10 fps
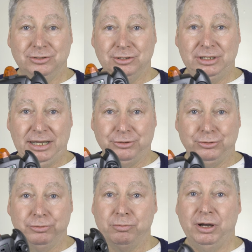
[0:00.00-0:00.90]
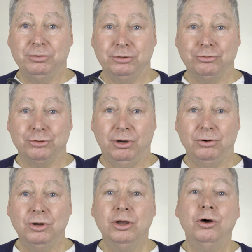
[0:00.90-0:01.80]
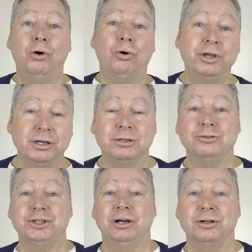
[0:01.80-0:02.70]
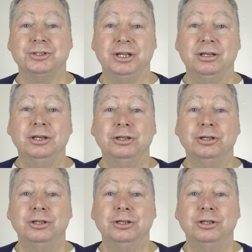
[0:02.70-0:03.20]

to the actual remote control, or you can charge it